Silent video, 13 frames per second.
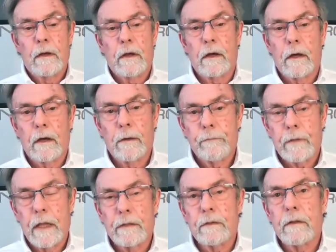uh,
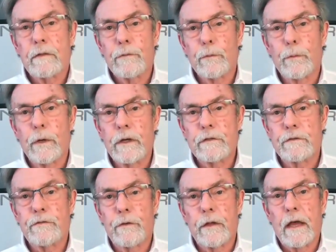and the
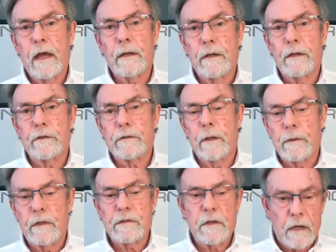reason for that is
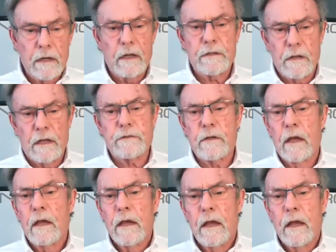it, it's kind of it, it's